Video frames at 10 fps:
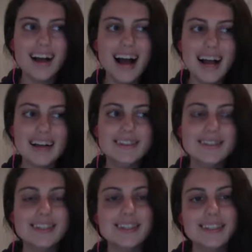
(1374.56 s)
I,
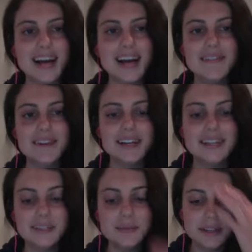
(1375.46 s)
I find
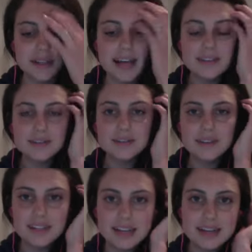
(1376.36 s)
it to be, I do
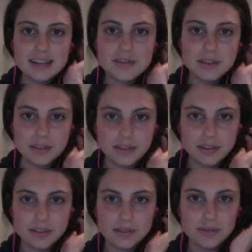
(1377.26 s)
find that to be a
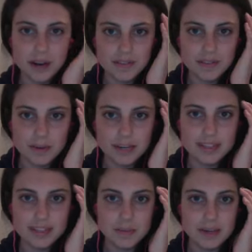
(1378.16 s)
little rough on my
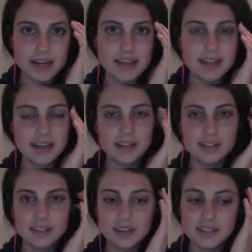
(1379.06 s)
stomach, I think,
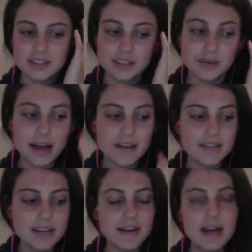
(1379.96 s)
because it's so
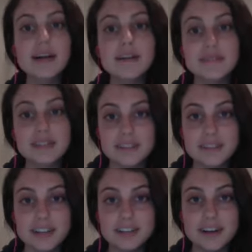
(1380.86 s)
heavy. If I'm at a vegan
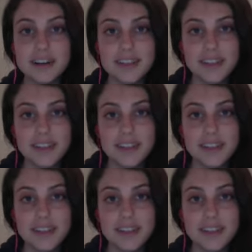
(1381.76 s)
restaurant and they